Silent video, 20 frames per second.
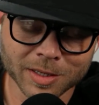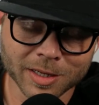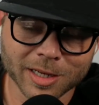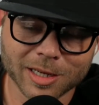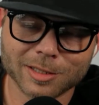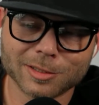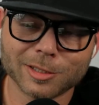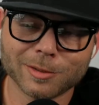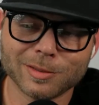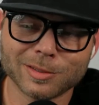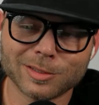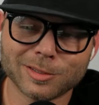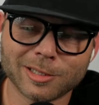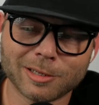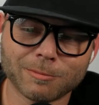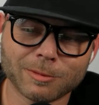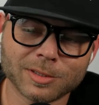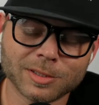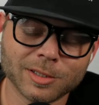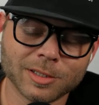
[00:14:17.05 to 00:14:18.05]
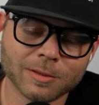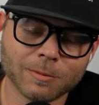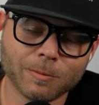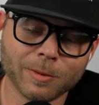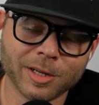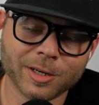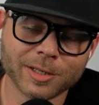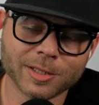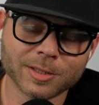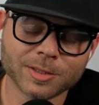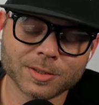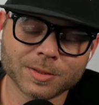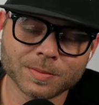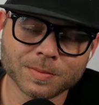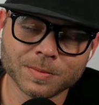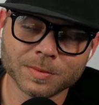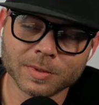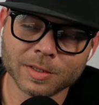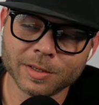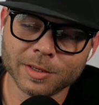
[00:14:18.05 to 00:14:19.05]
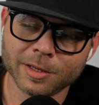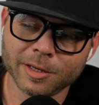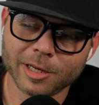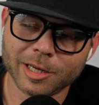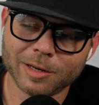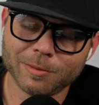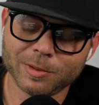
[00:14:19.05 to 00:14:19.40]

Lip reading: And so instead, we're seeing winners, and